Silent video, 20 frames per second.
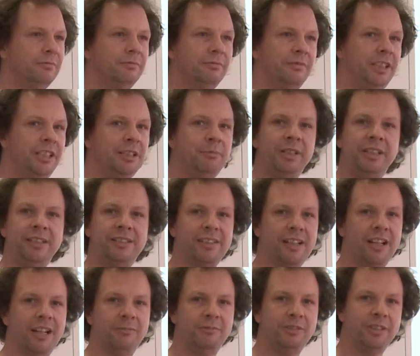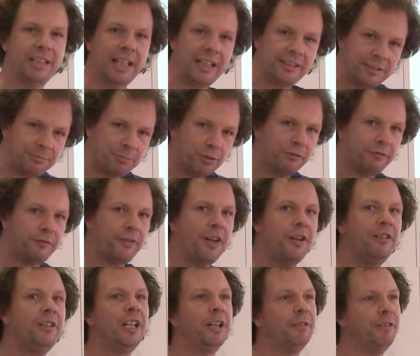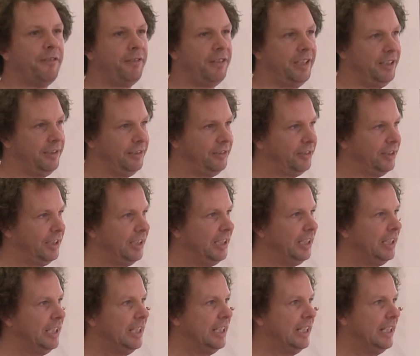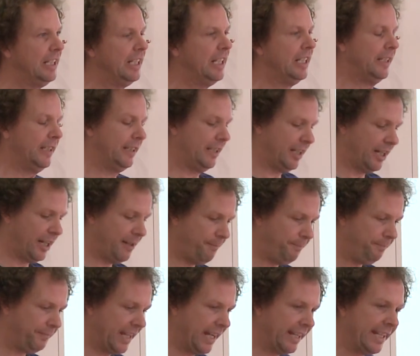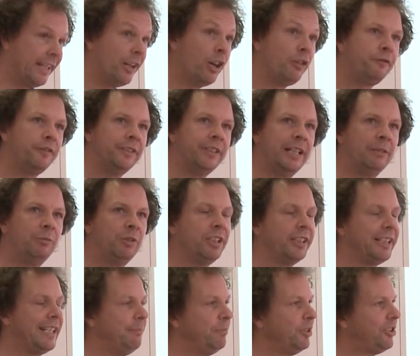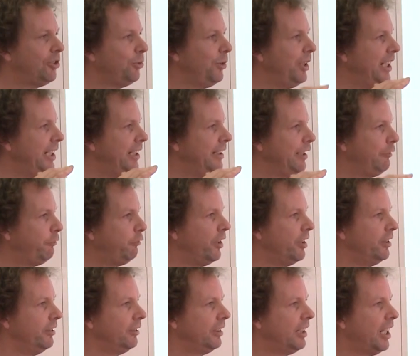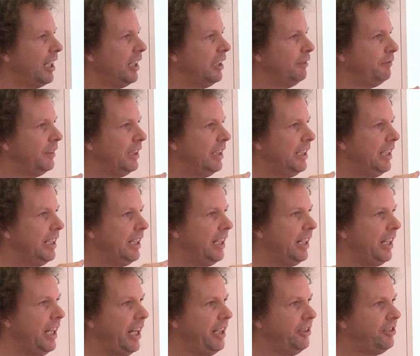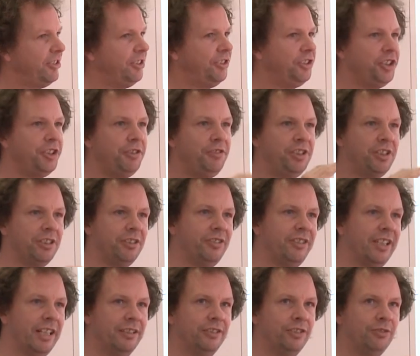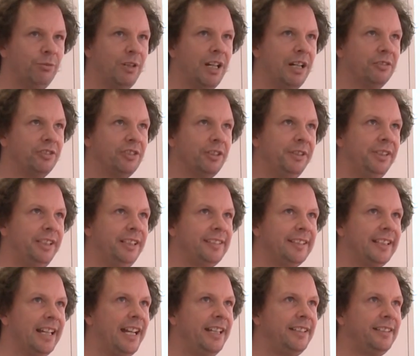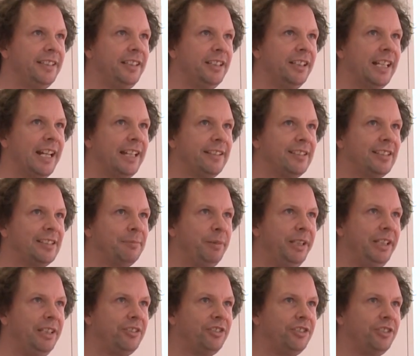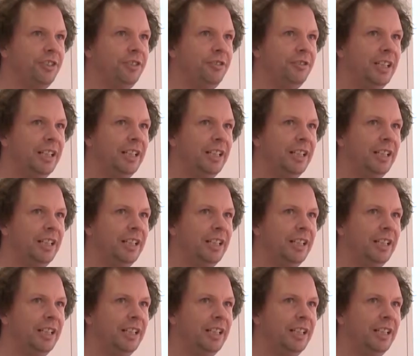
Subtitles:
in the meantime. There's a portfolio of things. And then often they're working between different kind of institutions then as well. So in this case, you know, they had to speak to